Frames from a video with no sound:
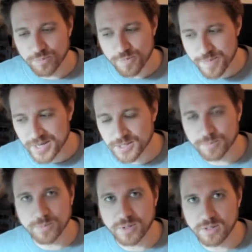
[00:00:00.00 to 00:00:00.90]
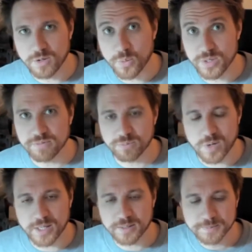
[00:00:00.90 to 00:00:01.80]
makes him go even
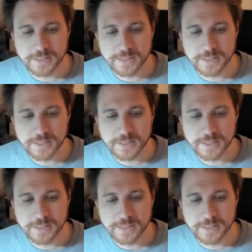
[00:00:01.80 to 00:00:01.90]
wider.